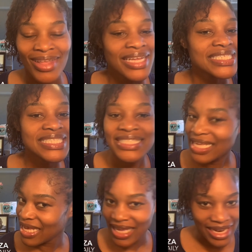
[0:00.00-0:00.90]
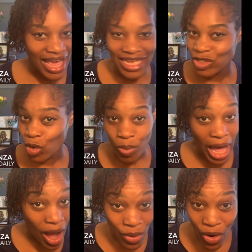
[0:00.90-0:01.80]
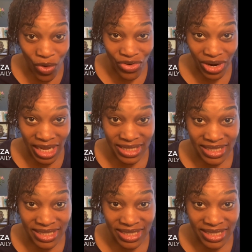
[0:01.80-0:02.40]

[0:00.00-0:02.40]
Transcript: Sin has no power over us.